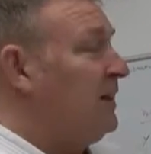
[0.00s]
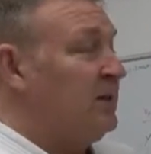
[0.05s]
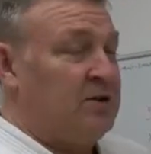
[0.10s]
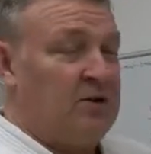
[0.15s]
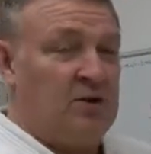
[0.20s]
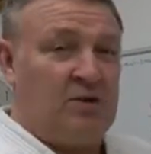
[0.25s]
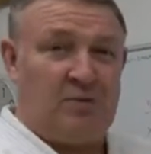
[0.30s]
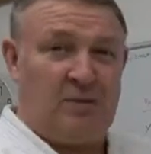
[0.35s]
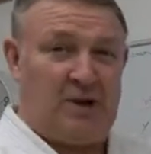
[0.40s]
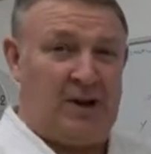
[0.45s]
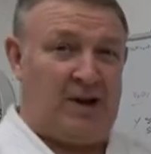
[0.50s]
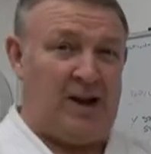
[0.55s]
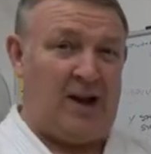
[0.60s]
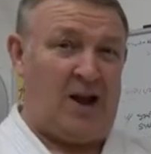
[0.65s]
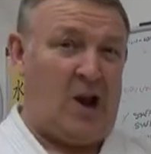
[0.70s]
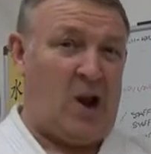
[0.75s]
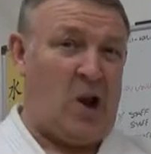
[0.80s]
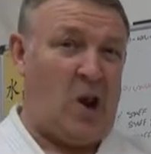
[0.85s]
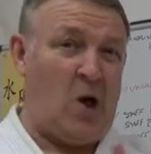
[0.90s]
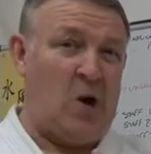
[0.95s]
Took me
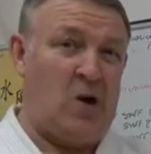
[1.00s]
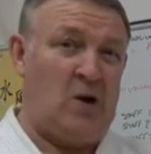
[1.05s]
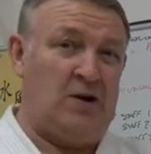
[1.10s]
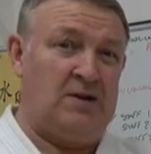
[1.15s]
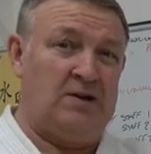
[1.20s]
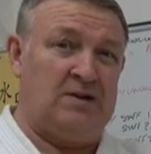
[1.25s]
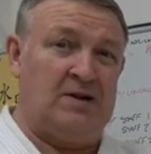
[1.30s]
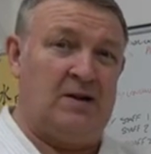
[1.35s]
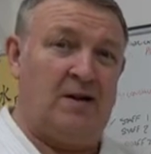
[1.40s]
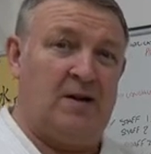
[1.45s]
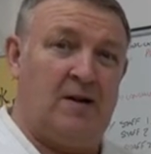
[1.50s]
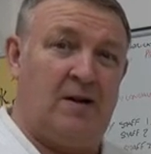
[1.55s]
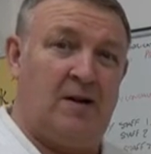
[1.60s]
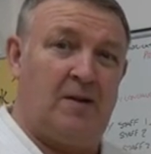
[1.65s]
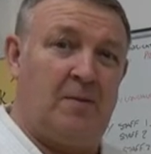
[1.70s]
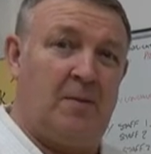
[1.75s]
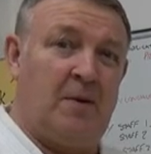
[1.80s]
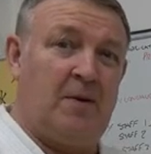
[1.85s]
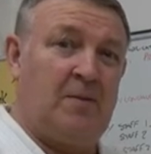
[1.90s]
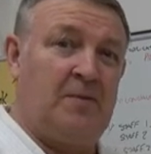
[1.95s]
a long
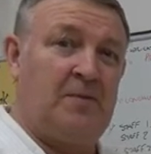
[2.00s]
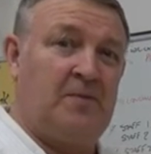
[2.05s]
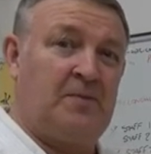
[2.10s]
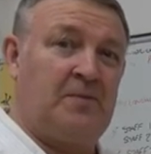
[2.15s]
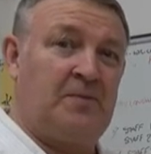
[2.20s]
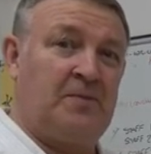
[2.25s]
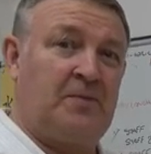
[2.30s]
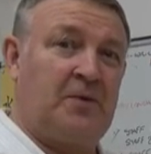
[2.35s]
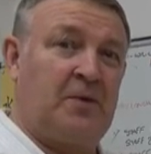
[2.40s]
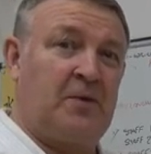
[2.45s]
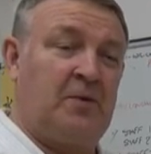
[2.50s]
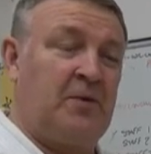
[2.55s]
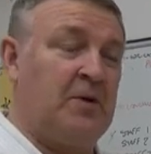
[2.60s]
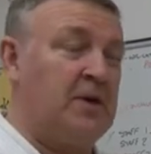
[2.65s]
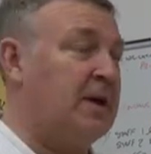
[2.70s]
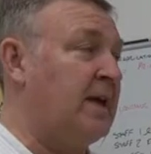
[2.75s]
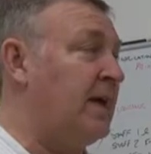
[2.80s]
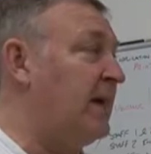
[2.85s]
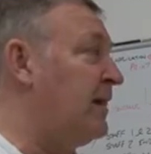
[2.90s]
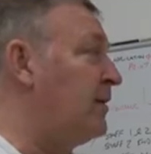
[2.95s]
time to
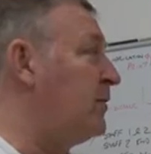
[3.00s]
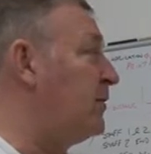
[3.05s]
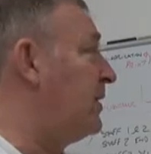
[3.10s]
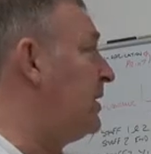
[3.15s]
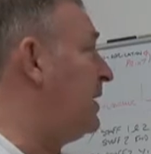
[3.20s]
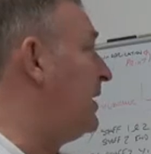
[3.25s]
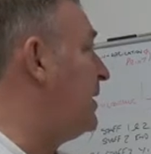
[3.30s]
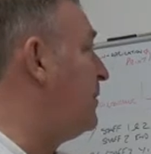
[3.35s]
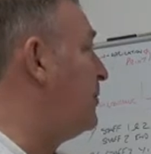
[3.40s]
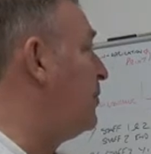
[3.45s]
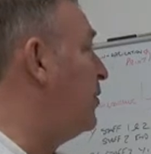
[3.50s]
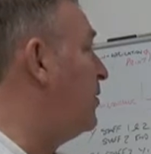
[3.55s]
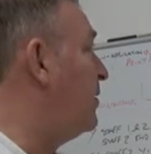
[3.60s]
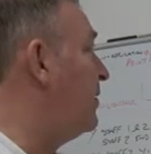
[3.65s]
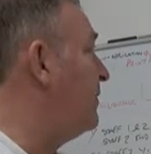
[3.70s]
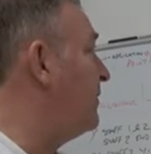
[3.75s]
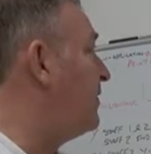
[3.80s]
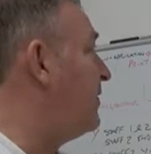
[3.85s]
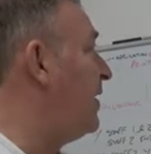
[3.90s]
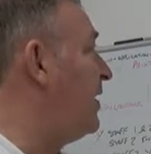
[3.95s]
work out we need more
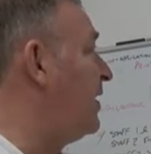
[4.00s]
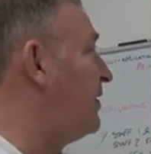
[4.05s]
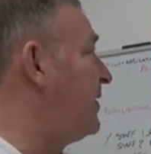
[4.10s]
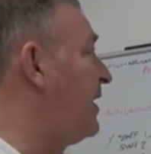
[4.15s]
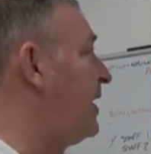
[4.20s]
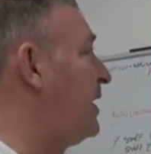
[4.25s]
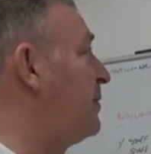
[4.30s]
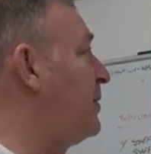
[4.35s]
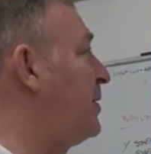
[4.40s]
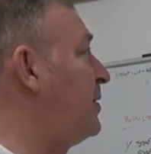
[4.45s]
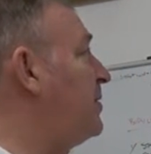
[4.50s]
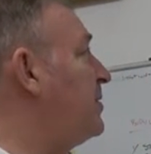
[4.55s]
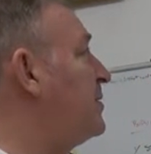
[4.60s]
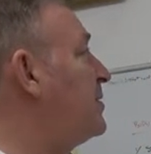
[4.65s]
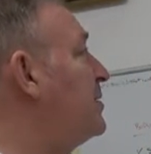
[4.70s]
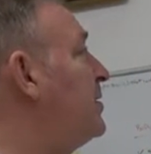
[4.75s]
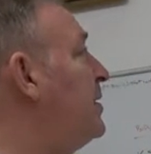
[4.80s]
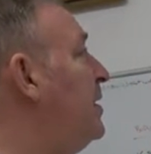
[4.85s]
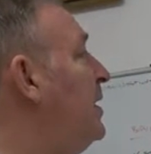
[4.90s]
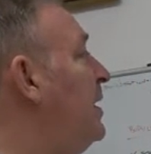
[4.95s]
than 5
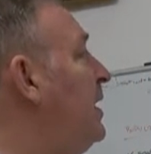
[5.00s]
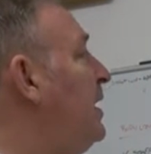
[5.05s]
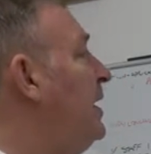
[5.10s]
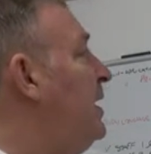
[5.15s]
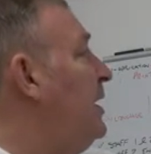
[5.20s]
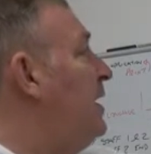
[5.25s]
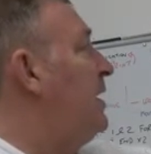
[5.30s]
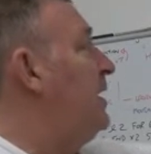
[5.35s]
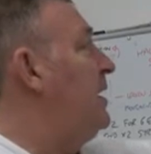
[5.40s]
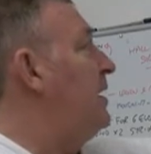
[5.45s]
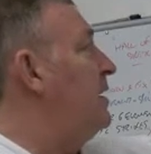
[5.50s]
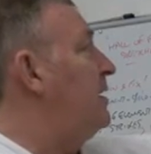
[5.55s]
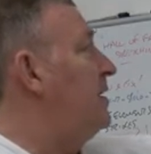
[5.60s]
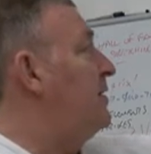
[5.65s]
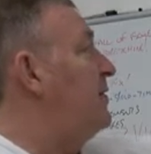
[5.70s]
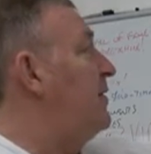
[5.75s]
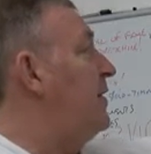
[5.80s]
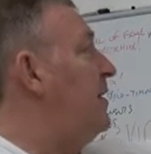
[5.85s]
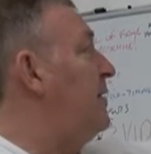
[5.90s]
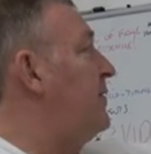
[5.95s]
elements. You got the
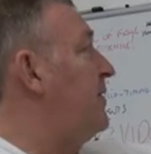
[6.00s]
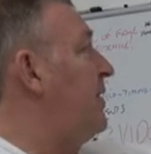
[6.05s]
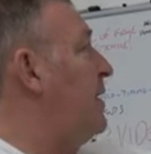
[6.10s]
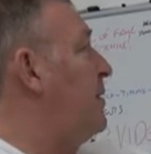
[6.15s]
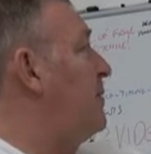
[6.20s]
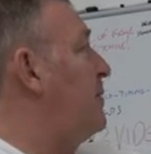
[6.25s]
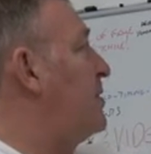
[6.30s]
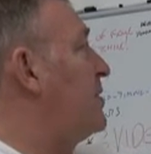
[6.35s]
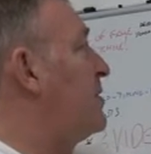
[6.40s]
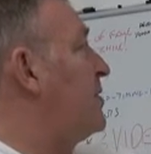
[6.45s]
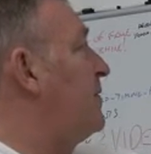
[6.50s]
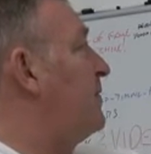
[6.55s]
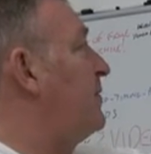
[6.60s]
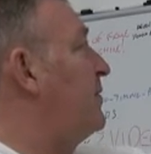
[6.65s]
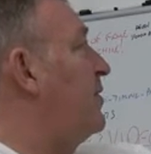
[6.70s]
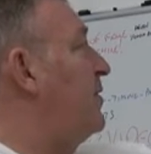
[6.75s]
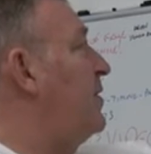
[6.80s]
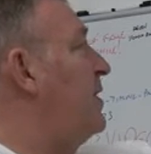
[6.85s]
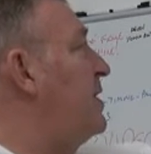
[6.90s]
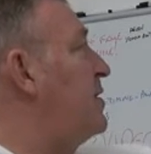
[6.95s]
5 elements of
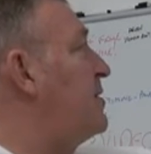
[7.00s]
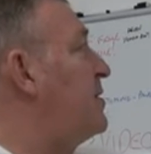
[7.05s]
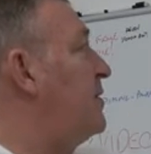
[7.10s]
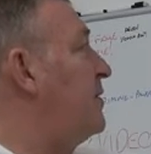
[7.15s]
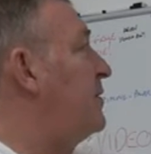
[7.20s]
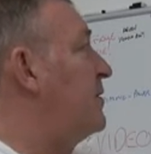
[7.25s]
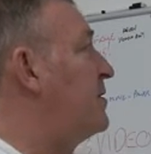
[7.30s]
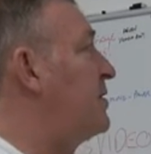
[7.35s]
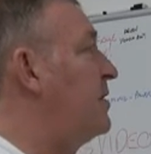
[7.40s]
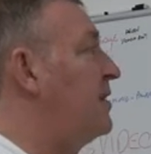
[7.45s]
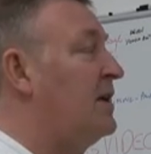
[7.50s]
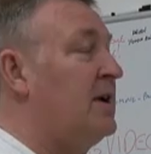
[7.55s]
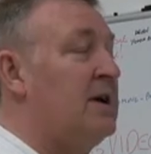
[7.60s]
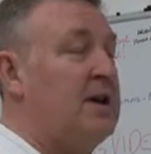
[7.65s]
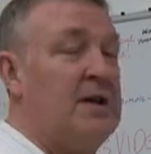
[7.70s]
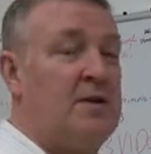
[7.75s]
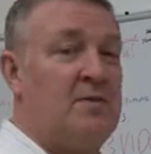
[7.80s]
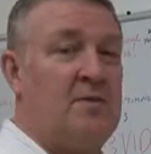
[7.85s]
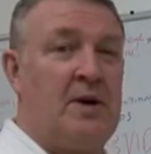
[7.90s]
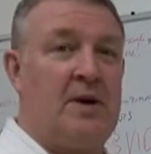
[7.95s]
traditional
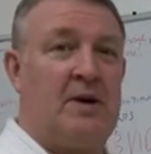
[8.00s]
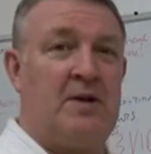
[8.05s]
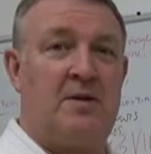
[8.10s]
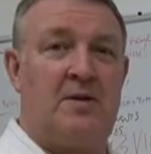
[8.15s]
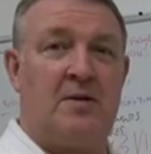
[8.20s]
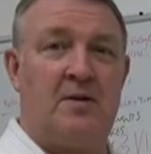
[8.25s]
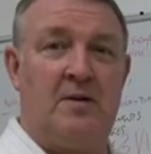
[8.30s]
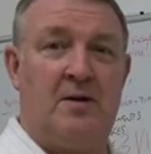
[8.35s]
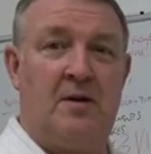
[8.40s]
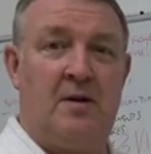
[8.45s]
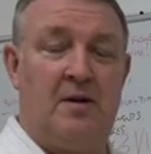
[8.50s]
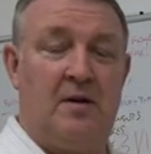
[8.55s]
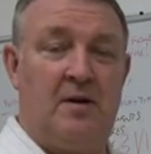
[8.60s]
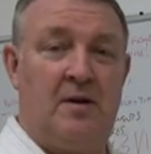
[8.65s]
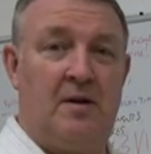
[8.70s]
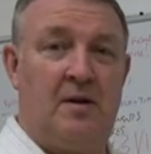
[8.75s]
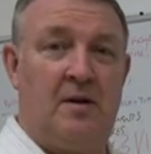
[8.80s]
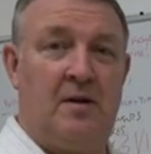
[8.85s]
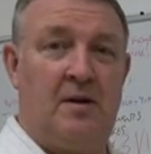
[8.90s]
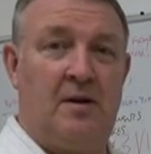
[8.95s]
Chinese medicine.
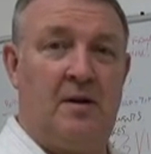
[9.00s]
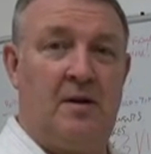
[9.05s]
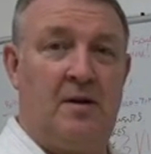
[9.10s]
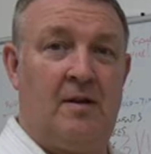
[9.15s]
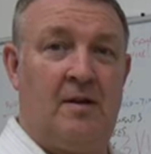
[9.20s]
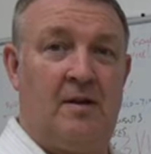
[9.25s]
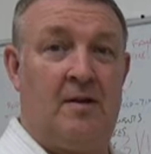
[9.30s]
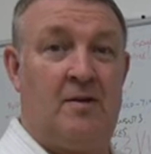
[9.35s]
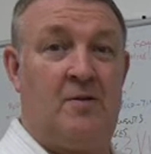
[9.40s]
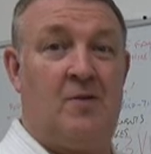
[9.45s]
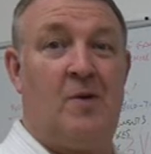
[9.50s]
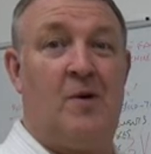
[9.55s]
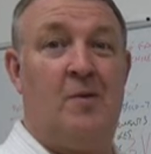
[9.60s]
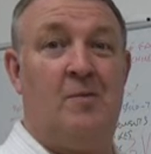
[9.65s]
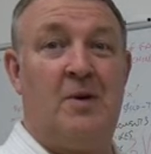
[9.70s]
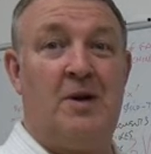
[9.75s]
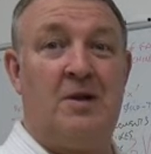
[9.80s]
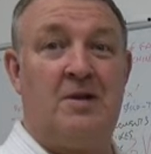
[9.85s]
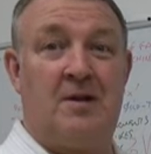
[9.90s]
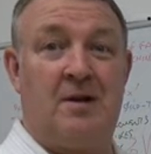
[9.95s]
There's one
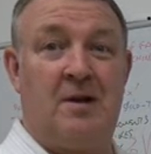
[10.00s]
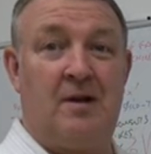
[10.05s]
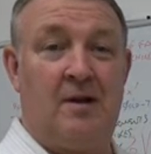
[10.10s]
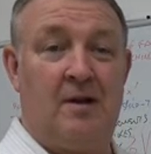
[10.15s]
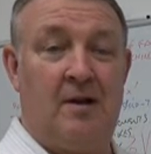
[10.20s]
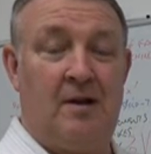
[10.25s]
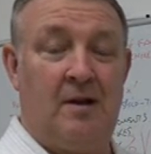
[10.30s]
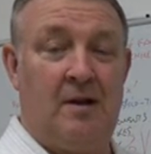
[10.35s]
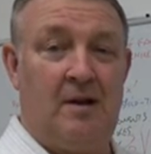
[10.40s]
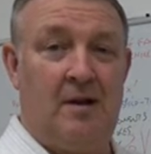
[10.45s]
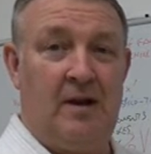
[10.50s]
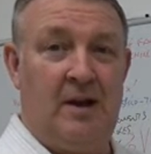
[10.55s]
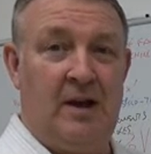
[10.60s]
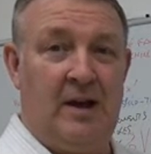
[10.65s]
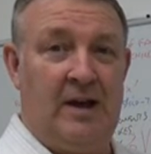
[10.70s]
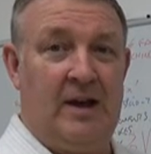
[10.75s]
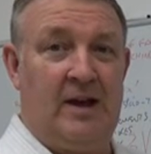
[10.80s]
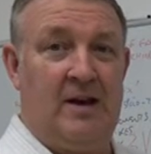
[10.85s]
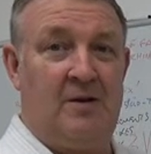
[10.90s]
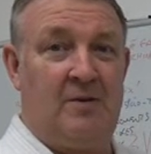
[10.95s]
missing.
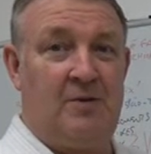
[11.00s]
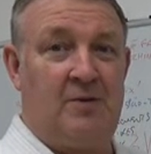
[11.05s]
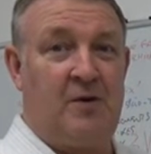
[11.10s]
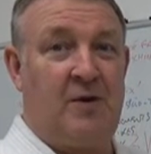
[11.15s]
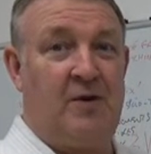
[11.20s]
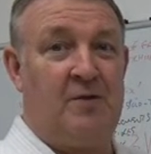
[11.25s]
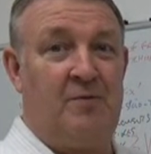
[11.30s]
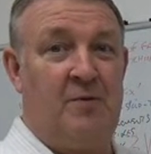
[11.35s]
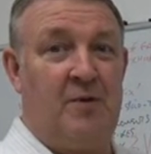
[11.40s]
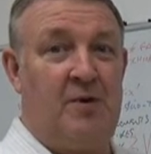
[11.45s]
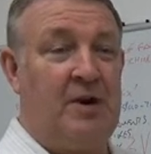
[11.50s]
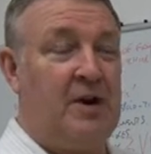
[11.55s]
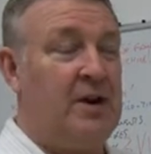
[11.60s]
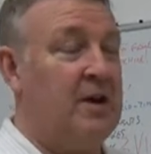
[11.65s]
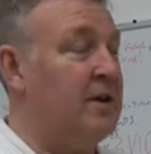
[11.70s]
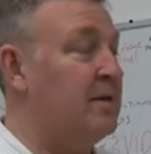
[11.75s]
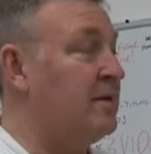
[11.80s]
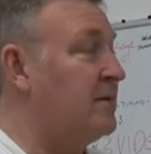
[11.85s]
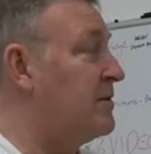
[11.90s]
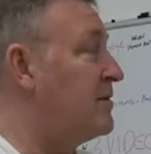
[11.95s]
You got 12
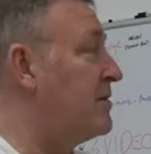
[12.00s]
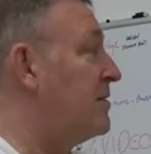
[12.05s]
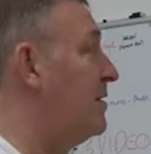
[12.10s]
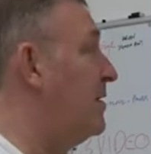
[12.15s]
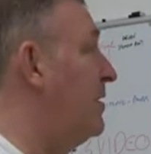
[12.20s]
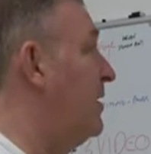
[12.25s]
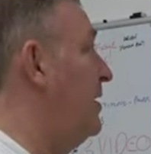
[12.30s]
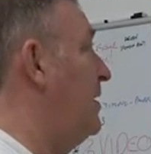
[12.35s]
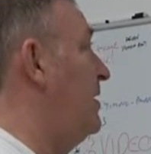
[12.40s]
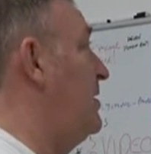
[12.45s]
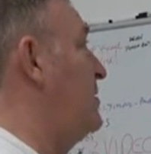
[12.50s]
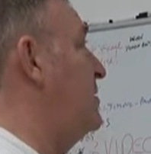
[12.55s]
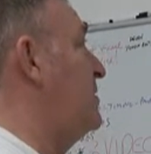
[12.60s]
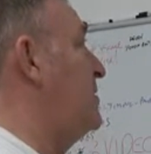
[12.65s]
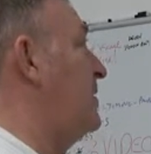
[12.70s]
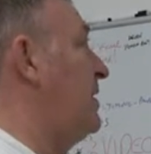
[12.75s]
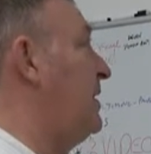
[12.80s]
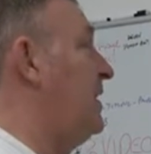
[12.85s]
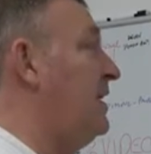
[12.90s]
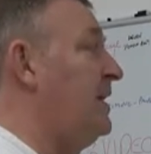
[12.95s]
meridians, so
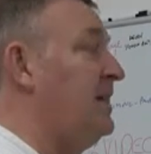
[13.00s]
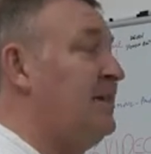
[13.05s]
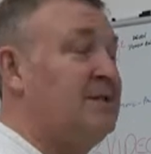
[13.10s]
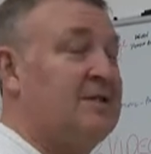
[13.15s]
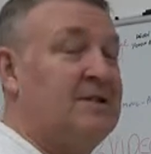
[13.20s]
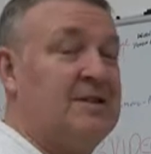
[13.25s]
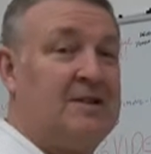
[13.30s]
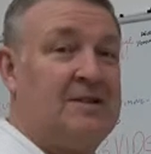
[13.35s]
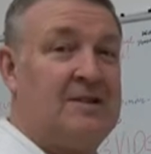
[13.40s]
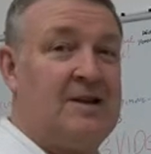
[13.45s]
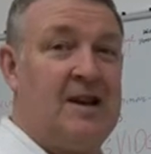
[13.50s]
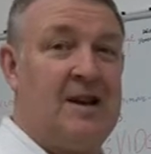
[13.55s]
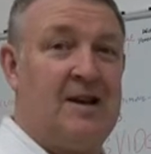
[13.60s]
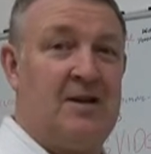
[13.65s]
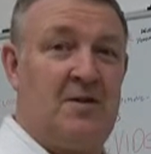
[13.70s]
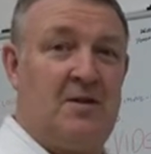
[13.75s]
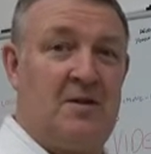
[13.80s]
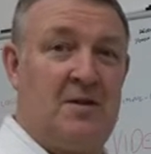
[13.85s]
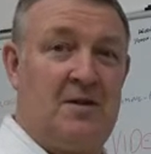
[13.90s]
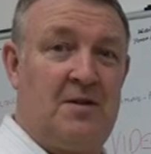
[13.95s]
you need 6
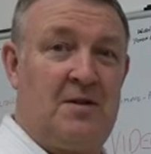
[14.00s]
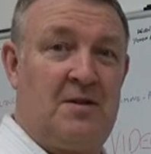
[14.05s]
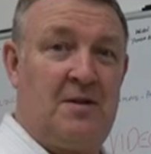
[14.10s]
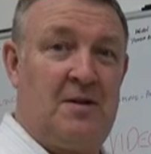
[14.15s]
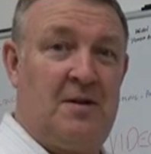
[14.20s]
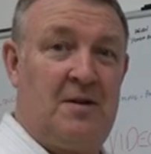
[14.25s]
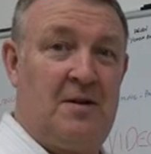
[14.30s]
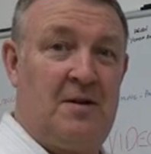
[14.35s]
energies.